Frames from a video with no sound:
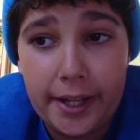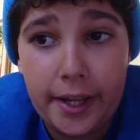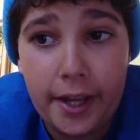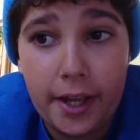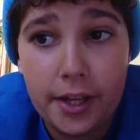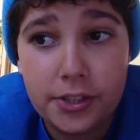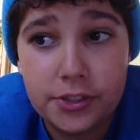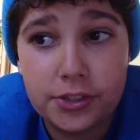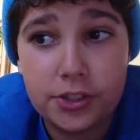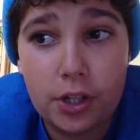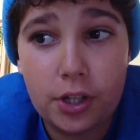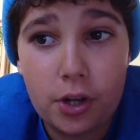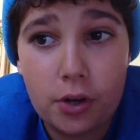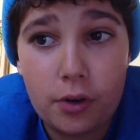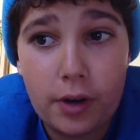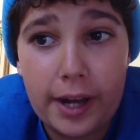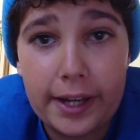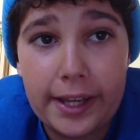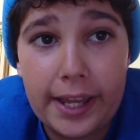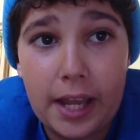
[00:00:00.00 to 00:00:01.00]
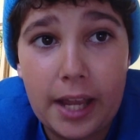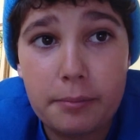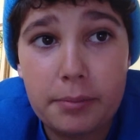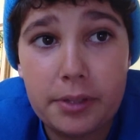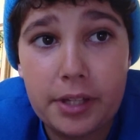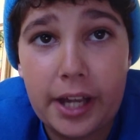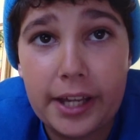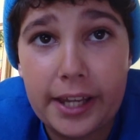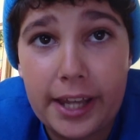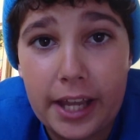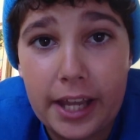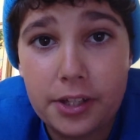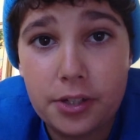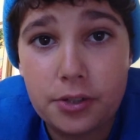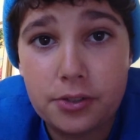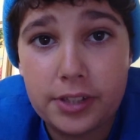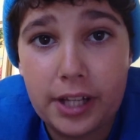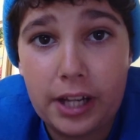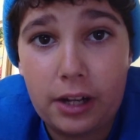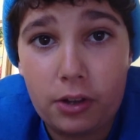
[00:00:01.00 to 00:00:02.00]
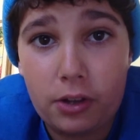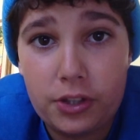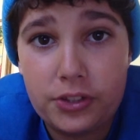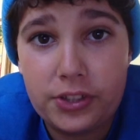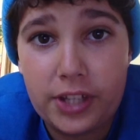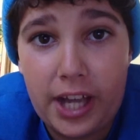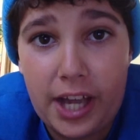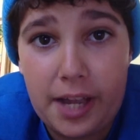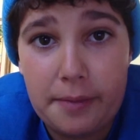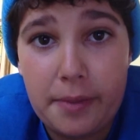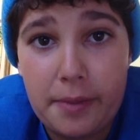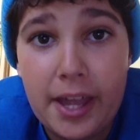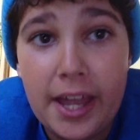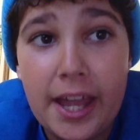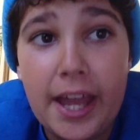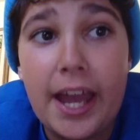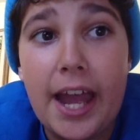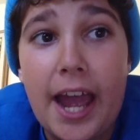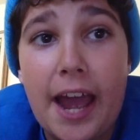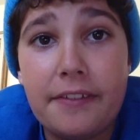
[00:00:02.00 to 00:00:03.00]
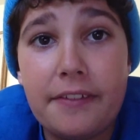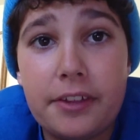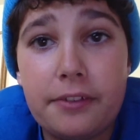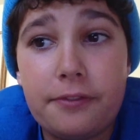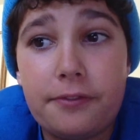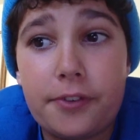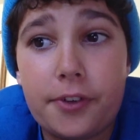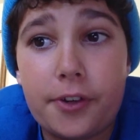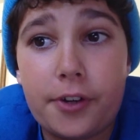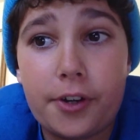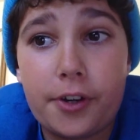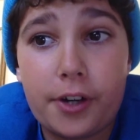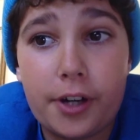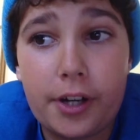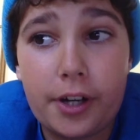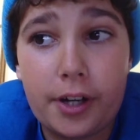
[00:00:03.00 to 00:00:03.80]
So, I can't use that all the time. And then for